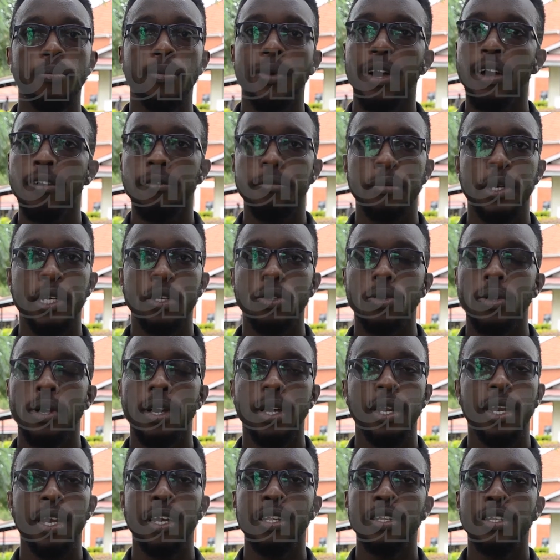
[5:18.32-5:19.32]
government
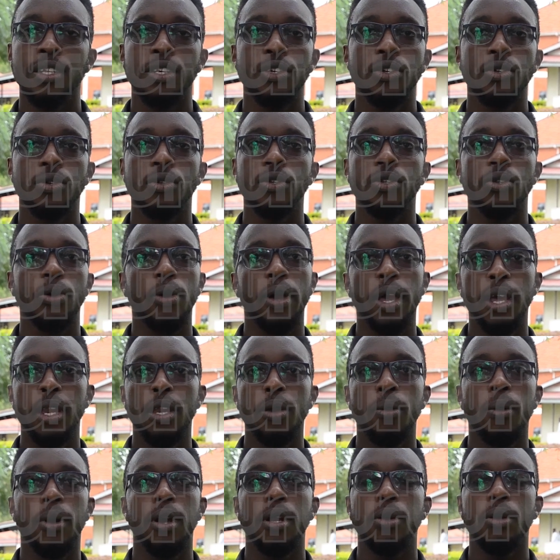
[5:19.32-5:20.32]
organizations or
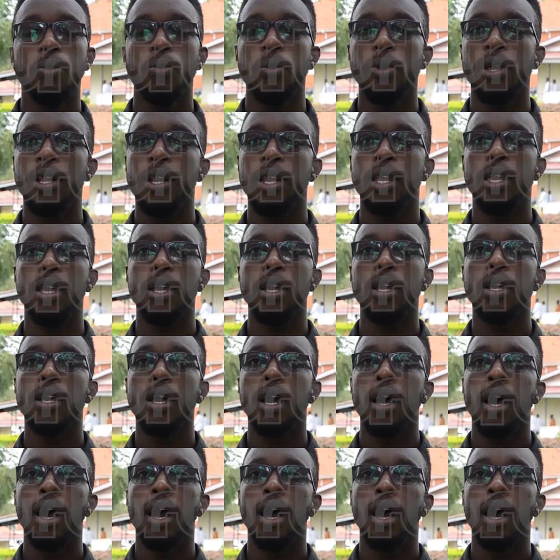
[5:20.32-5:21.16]
anyone willing